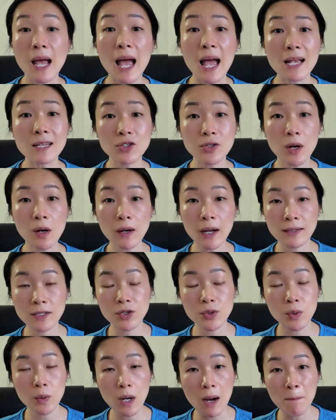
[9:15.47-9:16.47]
As long
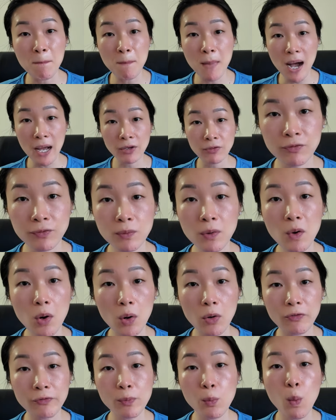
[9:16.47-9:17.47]
as you are mindful
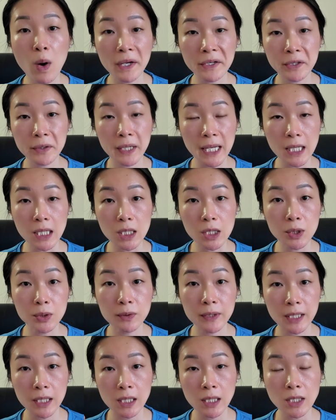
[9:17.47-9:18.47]
of what you
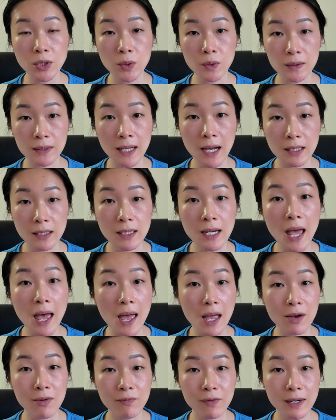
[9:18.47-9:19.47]
include in your diet
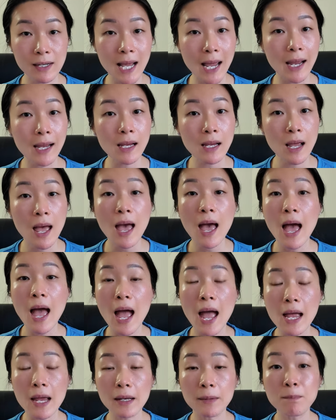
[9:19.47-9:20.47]
every day,
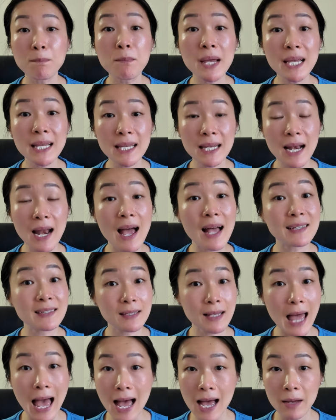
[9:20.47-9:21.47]
and make it
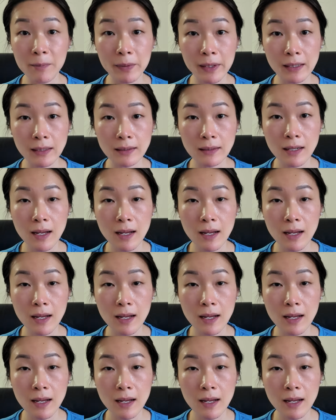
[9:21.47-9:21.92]
as a habit,